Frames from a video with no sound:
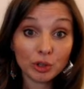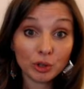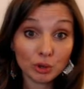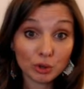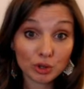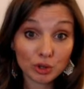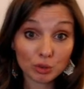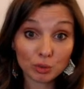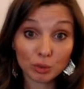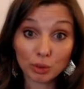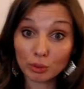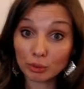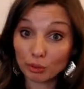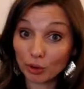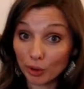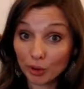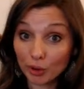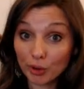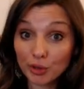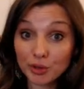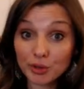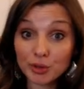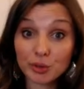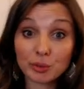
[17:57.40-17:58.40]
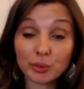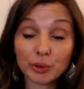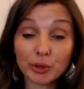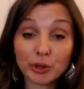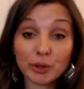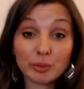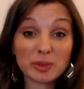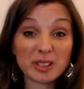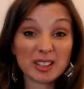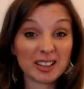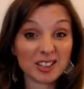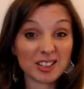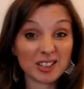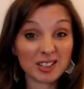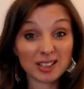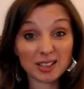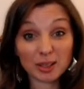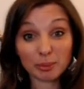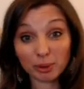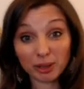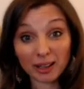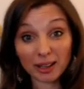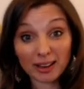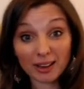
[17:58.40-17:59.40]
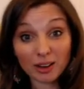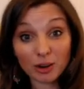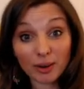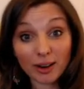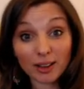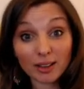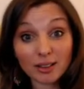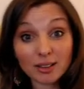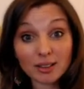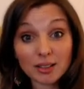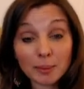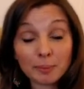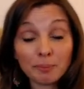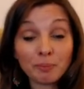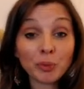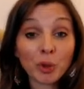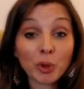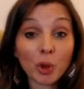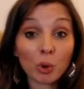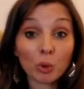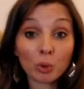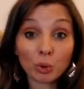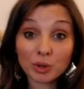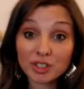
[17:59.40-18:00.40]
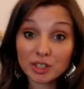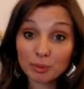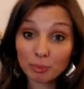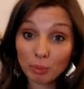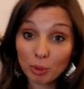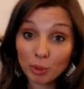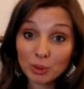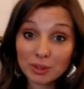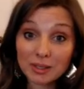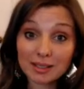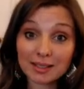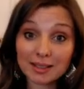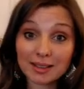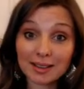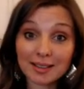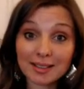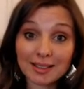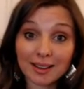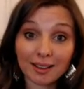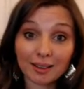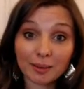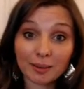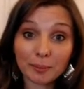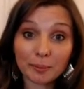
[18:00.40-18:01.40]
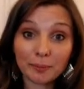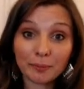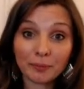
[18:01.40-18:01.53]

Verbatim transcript: the usual rehearsal rooms such as the playground or a sports centre